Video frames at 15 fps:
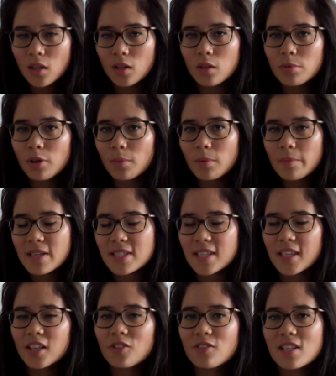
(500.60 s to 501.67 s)
The problem is
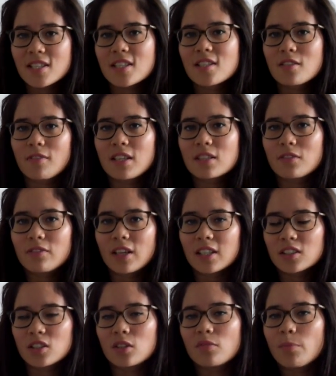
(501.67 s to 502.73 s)
it increases the rate of
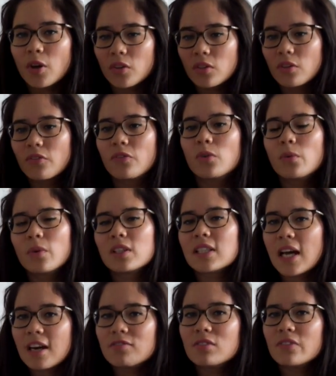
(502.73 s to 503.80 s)
reaction of both the forward
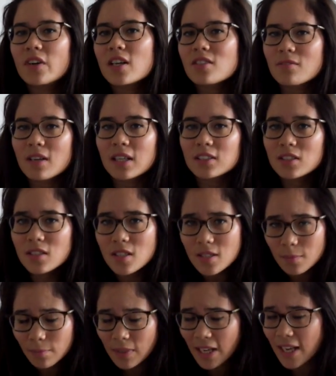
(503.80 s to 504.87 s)
and reverse
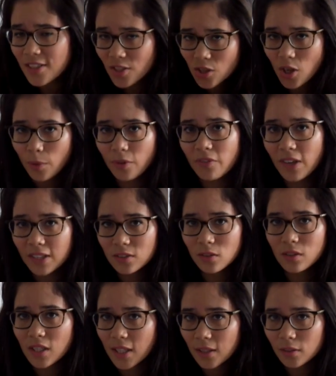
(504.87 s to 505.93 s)
reactions. It has no effect
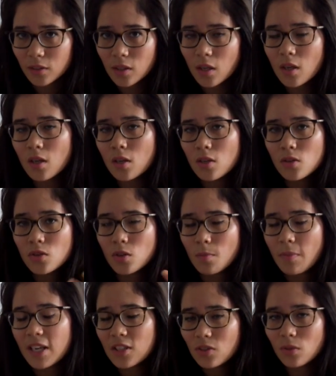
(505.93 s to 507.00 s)
on yield. So
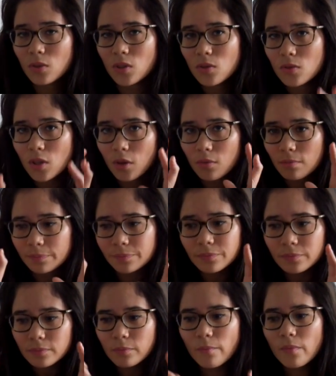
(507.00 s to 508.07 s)
make sure you don't
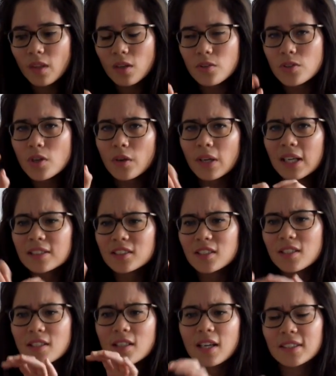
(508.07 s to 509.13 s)
you don't
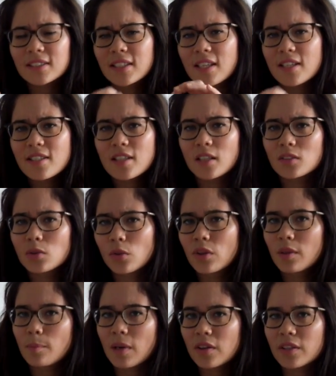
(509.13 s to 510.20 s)
actually accidentally start
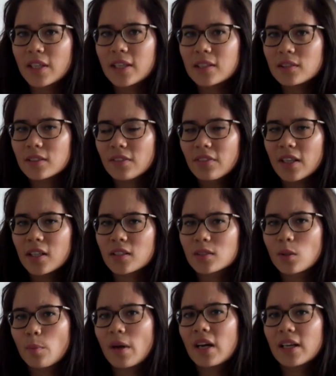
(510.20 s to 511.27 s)
talking about yield if they
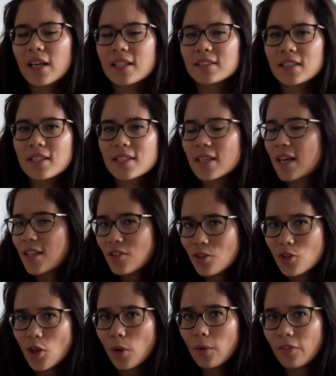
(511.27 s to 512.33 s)
ask you about a catalyst. It has
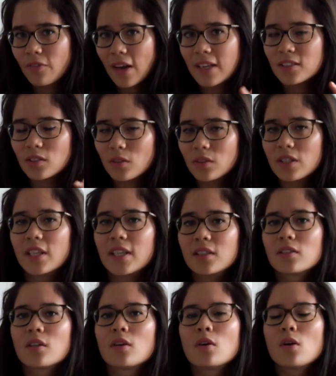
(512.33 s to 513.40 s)
no effect on
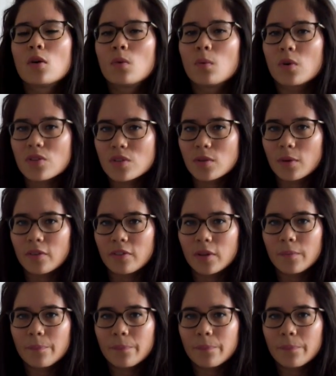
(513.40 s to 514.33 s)
yield whatsoever.